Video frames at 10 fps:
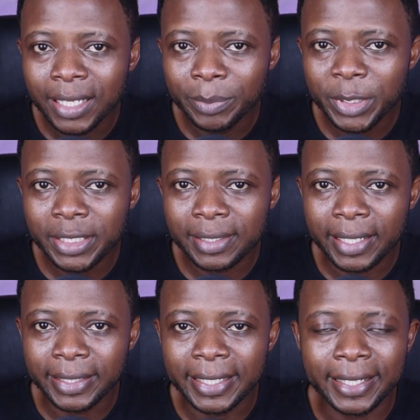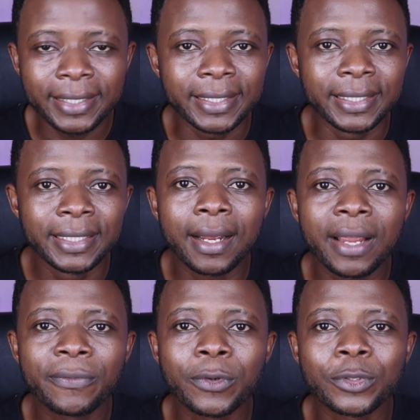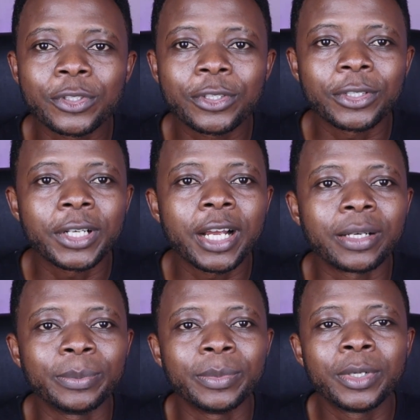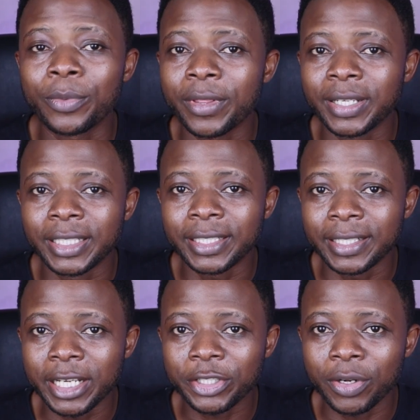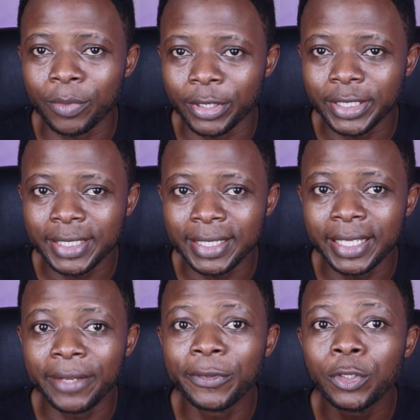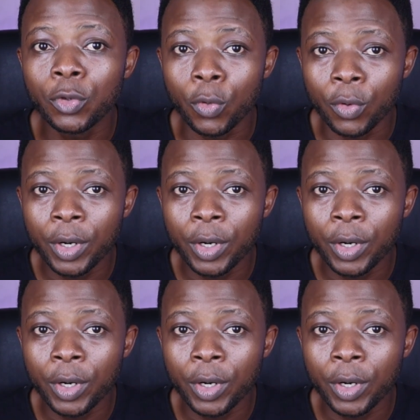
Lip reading: That means technically, iPhones don't come with an international warranty, even though